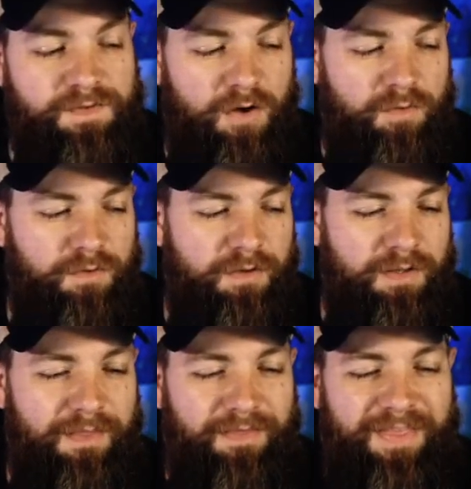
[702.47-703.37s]
So
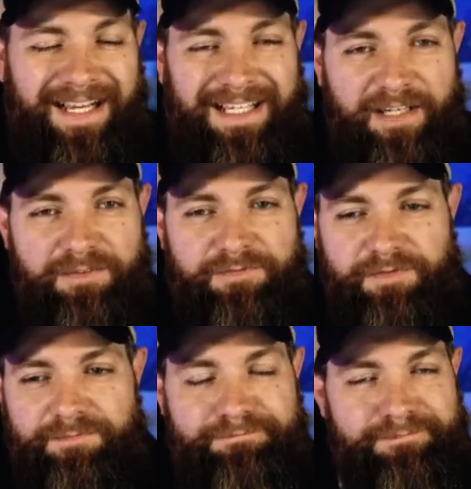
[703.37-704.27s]
that kind of
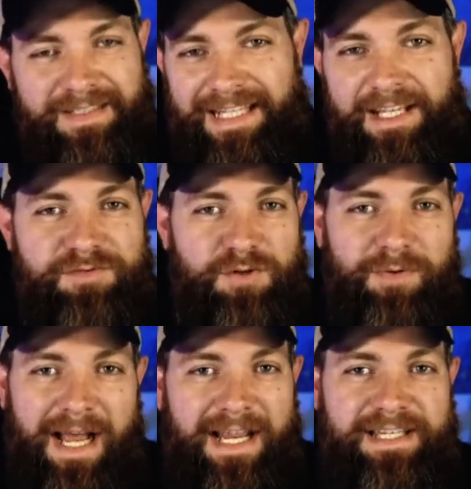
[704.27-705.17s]
gives you
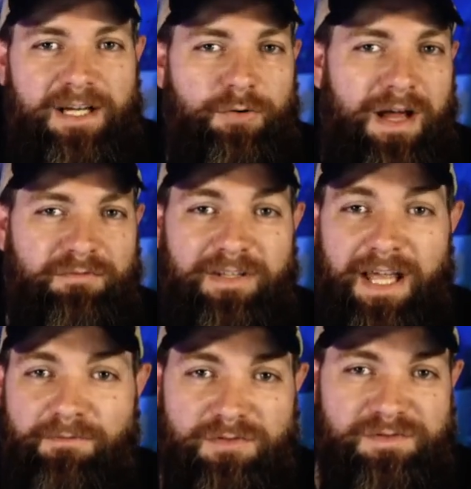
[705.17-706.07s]
an idea around
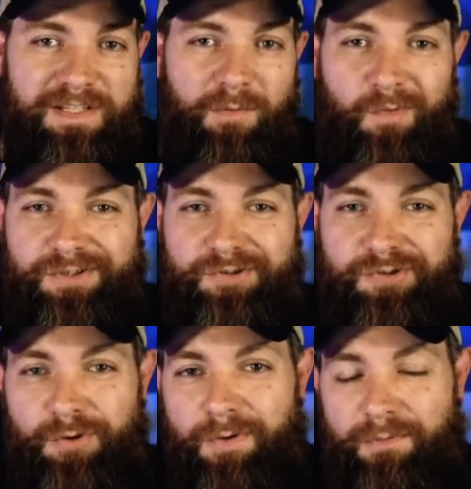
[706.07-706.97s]
levels and what you're
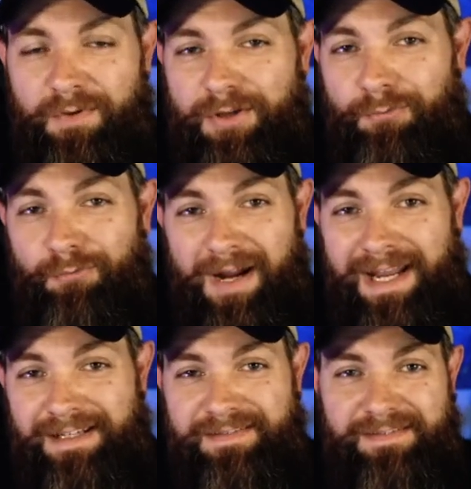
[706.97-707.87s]
doing with your
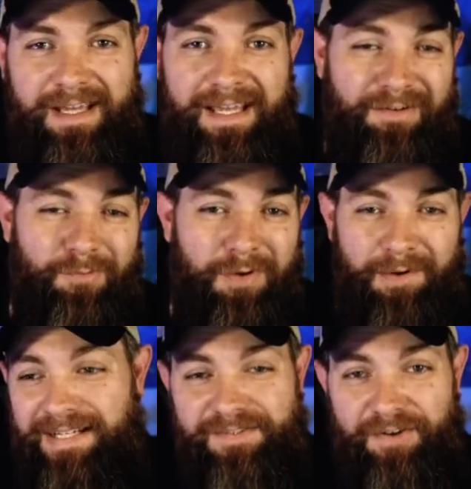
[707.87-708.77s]
ranks, and
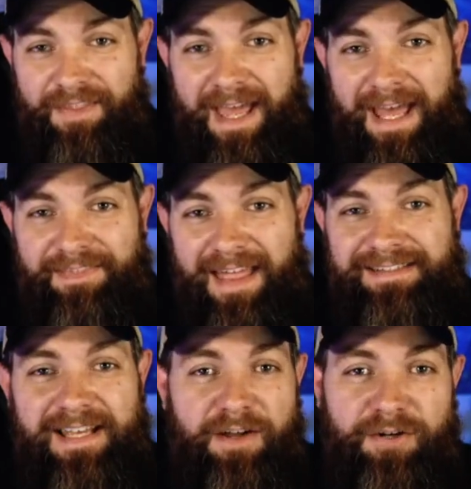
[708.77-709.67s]
based on that,
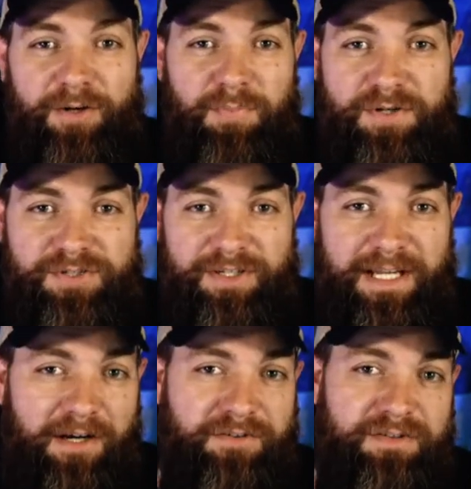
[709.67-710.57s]
that's how you're going to push your
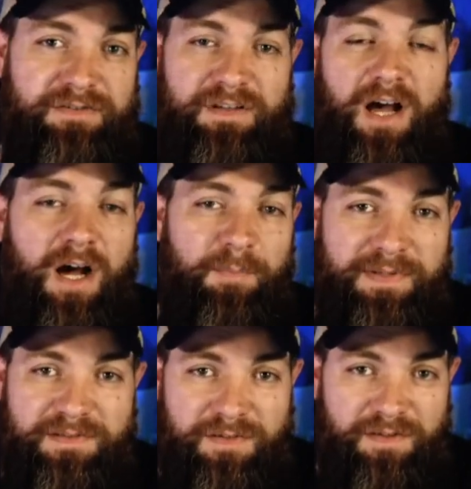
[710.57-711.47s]
characters
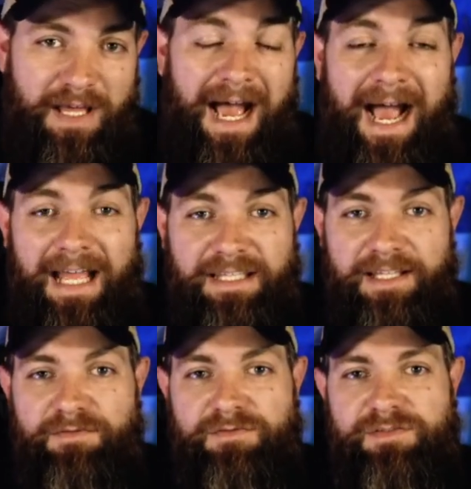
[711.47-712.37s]
up into the high
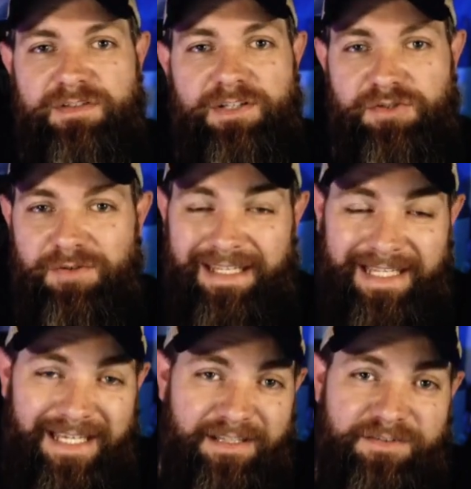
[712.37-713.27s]
levels so that you can
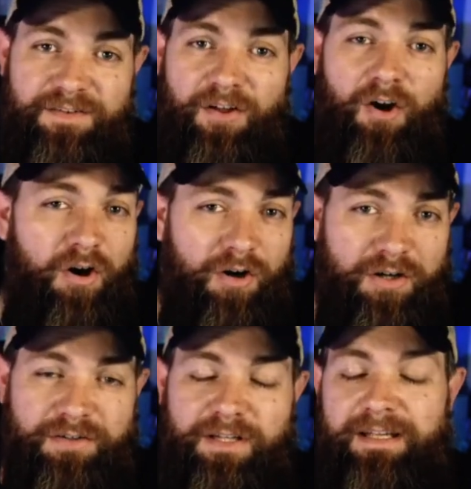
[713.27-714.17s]
get into the
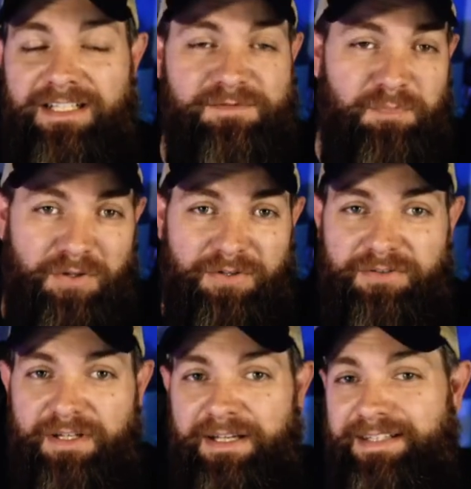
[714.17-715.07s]
hard,
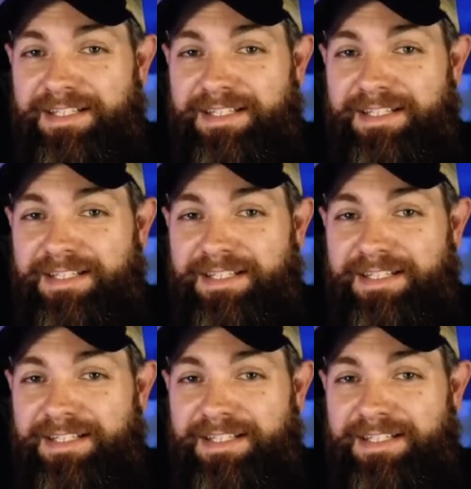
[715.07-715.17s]
expert,